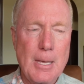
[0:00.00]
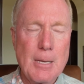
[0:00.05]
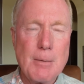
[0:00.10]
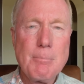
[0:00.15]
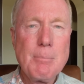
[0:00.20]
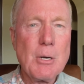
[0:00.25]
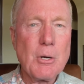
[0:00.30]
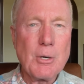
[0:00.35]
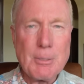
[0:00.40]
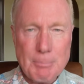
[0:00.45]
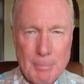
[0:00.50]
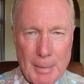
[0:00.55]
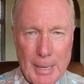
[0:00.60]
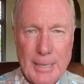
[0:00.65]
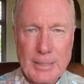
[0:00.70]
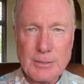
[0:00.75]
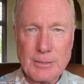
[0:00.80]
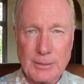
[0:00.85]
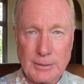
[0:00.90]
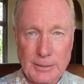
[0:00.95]
Mary
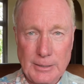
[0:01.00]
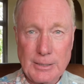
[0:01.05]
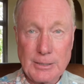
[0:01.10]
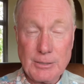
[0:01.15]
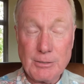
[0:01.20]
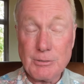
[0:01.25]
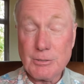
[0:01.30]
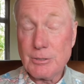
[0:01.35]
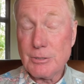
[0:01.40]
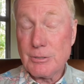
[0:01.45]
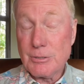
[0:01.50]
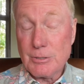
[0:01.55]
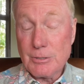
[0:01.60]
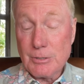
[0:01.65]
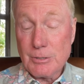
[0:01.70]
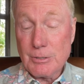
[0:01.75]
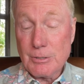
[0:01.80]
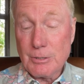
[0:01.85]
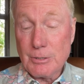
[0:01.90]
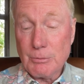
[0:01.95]
Magdalene could
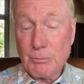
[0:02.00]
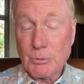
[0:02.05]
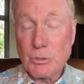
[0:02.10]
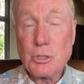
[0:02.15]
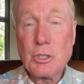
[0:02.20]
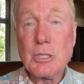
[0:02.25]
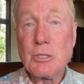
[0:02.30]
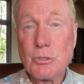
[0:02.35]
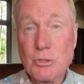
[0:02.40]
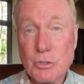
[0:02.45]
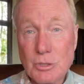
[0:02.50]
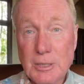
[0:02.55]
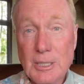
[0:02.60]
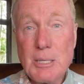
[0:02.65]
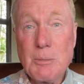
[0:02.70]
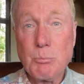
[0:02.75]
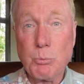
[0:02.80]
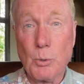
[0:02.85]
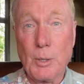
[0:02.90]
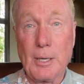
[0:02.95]

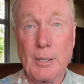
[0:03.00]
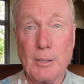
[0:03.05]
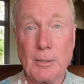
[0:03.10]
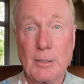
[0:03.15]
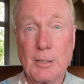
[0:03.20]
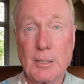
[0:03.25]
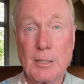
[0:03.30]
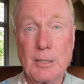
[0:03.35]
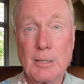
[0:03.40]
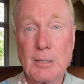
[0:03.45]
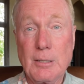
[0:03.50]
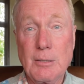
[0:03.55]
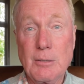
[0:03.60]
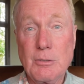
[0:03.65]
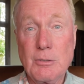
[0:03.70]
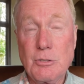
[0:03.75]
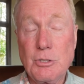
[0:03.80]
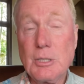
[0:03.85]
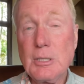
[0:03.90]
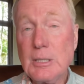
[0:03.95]
sleep well.
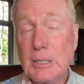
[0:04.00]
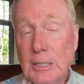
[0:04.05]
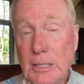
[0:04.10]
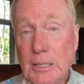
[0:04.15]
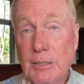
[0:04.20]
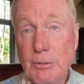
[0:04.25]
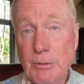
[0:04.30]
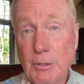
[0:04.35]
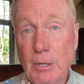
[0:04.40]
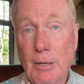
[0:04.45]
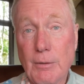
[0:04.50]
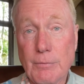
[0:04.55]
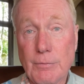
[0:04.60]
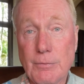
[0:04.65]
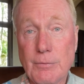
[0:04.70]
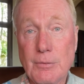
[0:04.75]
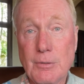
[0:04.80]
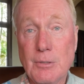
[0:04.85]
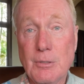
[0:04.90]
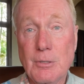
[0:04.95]
She could eat enough.
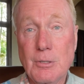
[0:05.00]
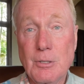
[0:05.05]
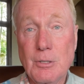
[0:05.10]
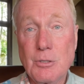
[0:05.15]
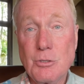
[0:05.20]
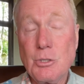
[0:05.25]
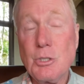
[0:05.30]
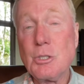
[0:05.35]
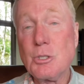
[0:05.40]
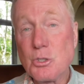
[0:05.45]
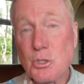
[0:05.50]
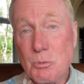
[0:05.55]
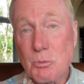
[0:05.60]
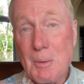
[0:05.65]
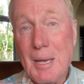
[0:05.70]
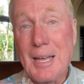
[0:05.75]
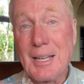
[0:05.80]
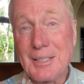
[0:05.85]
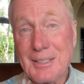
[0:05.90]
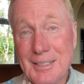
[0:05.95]
She could
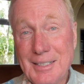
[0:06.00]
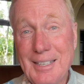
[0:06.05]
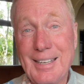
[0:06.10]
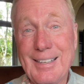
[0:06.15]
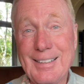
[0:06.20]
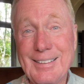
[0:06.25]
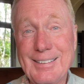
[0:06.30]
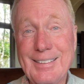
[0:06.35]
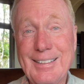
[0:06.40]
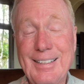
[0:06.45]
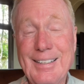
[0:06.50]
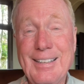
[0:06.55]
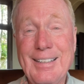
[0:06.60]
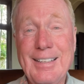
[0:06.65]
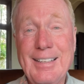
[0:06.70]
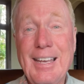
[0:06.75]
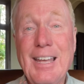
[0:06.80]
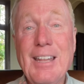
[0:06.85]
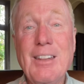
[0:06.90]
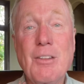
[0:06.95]
smile again.
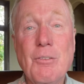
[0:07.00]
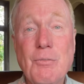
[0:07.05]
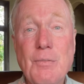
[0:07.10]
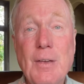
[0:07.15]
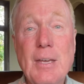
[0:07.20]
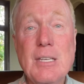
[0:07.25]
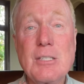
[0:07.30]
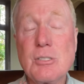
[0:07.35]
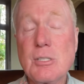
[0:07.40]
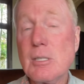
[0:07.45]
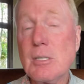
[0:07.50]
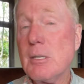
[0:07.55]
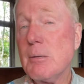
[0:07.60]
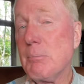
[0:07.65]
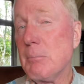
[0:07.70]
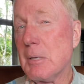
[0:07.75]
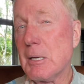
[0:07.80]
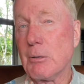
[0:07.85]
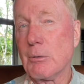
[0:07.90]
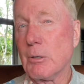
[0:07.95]
And the face in the
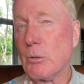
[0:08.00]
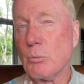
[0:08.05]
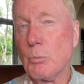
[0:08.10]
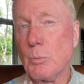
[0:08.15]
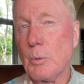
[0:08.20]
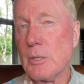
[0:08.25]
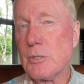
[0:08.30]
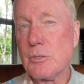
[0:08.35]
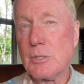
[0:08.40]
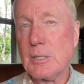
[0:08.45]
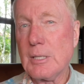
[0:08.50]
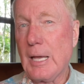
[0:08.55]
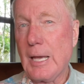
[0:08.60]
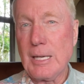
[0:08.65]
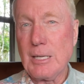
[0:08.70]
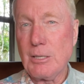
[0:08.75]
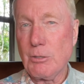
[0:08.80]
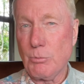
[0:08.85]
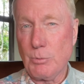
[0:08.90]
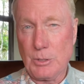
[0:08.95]
mirror wasn't
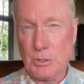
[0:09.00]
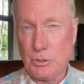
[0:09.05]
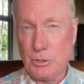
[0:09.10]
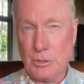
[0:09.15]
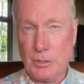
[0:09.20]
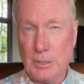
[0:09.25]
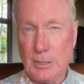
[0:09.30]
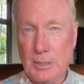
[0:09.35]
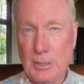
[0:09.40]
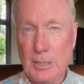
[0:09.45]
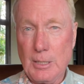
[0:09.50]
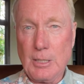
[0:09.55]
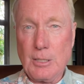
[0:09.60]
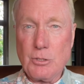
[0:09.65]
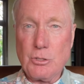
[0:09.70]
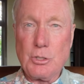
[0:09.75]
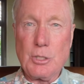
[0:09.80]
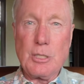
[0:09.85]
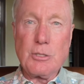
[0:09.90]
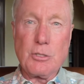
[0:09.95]
anguished.
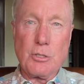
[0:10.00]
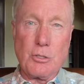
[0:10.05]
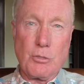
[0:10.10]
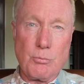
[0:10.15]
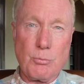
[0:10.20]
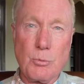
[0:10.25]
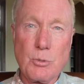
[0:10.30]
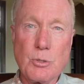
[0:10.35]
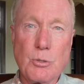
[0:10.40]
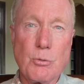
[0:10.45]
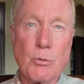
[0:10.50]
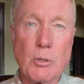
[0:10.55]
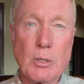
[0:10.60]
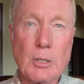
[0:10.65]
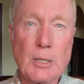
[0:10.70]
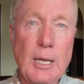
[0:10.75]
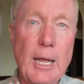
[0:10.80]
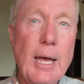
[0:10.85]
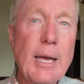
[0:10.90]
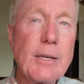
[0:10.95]
Jesus
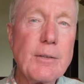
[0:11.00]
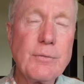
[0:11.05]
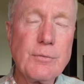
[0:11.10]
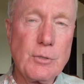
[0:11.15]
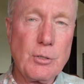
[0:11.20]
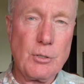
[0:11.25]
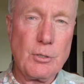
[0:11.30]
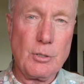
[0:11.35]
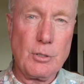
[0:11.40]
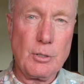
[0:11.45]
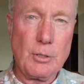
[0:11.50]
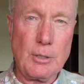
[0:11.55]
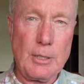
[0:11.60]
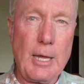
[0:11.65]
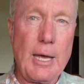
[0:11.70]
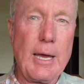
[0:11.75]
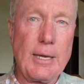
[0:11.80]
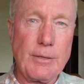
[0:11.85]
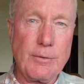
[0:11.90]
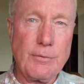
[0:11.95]
restored life to her
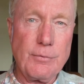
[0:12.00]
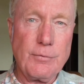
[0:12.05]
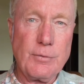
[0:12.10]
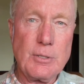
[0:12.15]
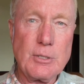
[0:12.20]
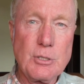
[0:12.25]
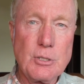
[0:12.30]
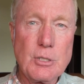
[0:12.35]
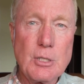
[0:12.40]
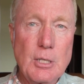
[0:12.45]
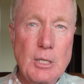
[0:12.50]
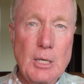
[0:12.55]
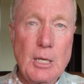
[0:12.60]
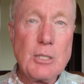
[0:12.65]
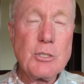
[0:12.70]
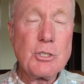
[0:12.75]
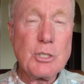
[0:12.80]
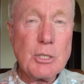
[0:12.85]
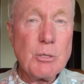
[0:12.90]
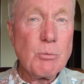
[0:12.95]
life,
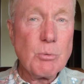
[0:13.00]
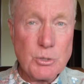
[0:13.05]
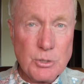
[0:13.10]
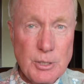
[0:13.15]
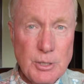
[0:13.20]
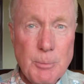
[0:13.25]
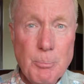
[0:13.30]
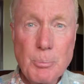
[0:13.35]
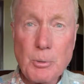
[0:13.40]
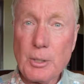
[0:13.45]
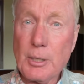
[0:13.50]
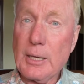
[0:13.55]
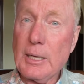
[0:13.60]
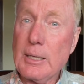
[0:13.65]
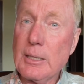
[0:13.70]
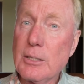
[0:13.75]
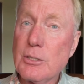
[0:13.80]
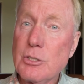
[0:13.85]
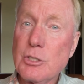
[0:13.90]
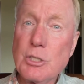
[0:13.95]
and she
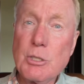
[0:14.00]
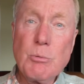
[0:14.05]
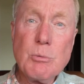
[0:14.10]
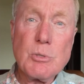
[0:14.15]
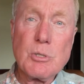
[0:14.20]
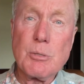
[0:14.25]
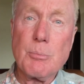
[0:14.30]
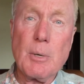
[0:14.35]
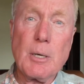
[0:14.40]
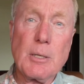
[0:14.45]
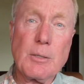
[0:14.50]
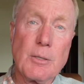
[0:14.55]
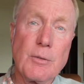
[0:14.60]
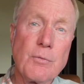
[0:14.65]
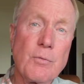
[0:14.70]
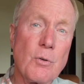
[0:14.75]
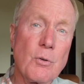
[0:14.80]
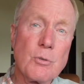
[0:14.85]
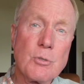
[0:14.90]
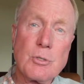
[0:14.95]
reciprocated. She was among the
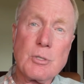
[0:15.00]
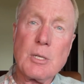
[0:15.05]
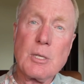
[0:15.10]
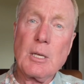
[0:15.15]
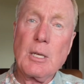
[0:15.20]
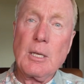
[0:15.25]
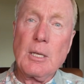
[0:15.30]
first